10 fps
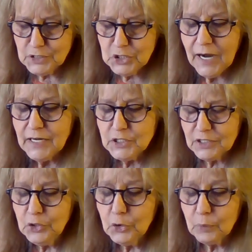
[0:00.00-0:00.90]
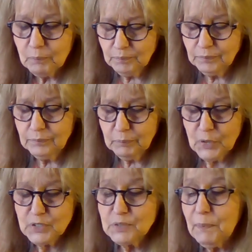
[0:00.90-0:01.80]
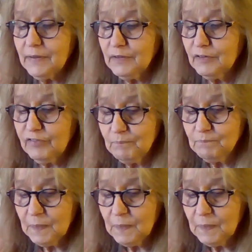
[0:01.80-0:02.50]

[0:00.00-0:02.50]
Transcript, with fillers: changing your perspective,